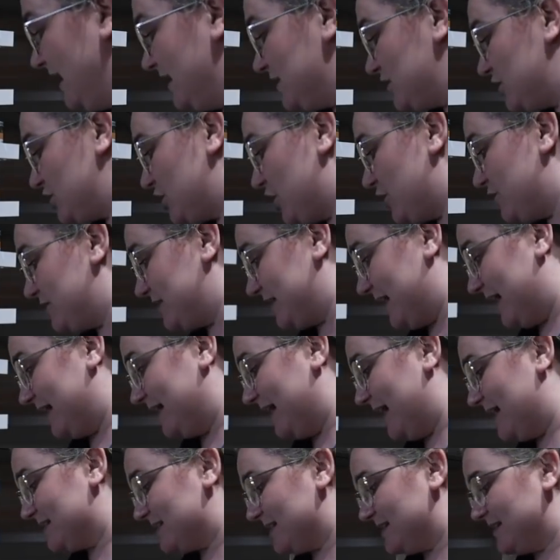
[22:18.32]
it's
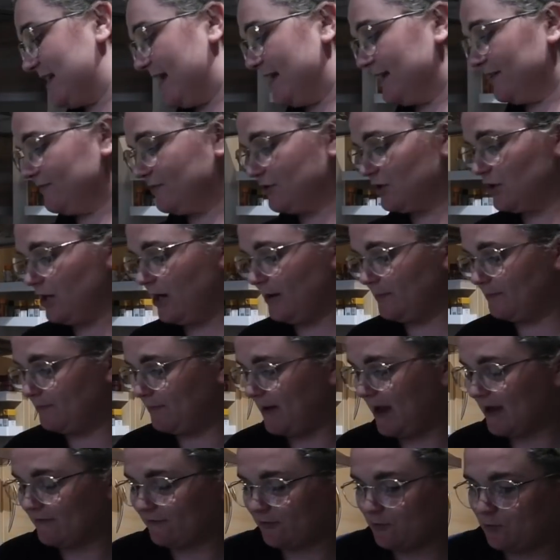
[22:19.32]
Tuesday, as I said, I'm
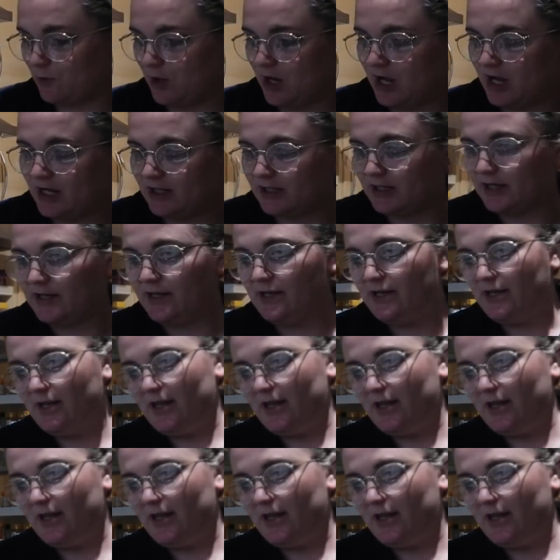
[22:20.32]
back from work.